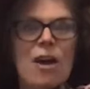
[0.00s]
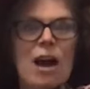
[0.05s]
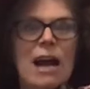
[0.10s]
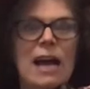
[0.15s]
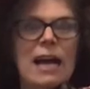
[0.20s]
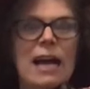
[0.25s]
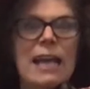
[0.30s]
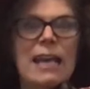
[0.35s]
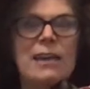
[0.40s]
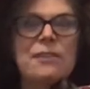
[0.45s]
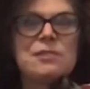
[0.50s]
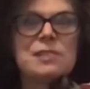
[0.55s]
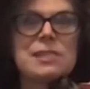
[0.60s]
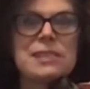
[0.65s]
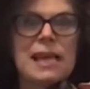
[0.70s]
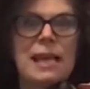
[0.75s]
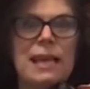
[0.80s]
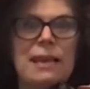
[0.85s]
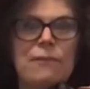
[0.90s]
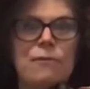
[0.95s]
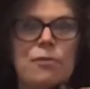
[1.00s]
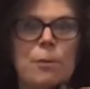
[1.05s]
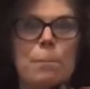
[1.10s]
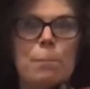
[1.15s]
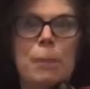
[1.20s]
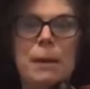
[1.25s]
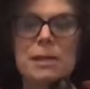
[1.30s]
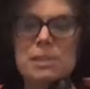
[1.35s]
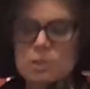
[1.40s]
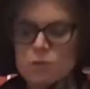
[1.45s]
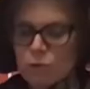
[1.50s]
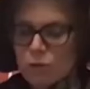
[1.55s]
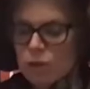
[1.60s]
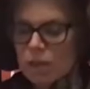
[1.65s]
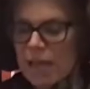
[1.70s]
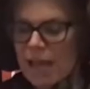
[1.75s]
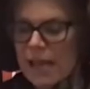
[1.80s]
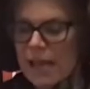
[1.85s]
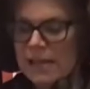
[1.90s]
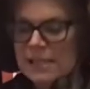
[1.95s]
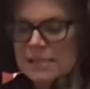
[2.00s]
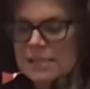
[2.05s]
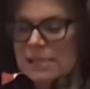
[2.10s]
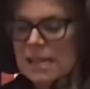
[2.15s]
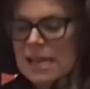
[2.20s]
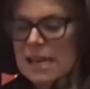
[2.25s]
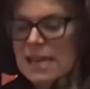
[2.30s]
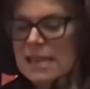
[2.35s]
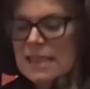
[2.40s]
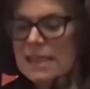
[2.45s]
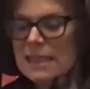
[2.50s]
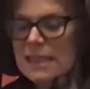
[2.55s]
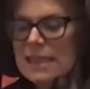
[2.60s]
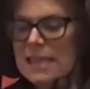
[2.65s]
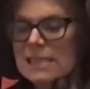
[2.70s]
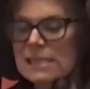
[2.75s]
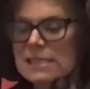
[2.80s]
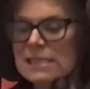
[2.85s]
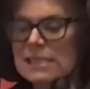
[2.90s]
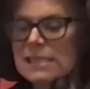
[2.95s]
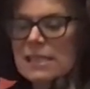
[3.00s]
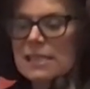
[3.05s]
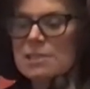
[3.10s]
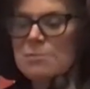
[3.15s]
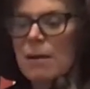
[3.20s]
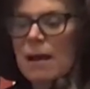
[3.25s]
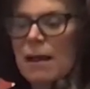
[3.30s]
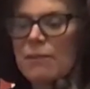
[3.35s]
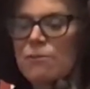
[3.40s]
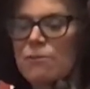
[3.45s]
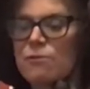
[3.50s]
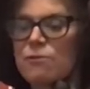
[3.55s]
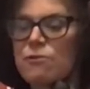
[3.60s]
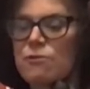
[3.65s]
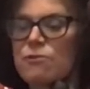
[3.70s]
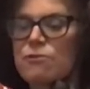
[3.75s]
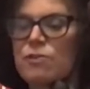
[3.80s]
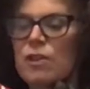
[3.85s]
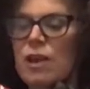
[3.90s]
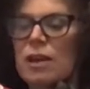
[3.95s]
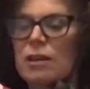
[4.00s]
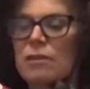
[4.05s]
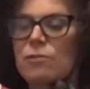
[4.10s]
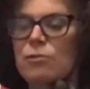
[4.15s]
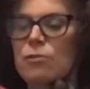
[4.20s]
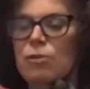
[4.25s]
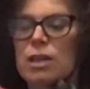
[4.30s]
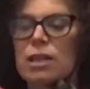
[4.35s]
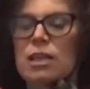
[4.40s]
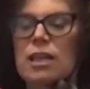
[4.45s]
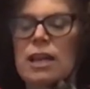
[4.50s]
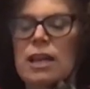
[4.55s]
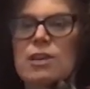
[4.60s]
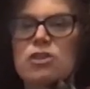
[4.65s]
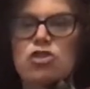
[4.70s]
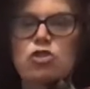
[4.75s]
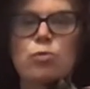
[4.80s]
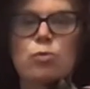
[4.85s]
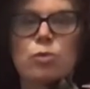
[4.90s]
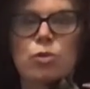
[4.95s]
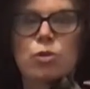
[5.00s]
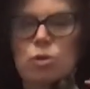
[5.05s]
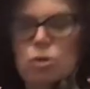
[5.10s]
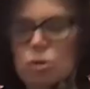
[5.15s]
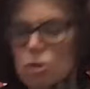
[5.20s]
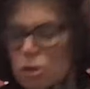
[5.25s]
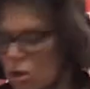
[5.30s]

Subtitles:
I have saved the best for last. This is my favorite natural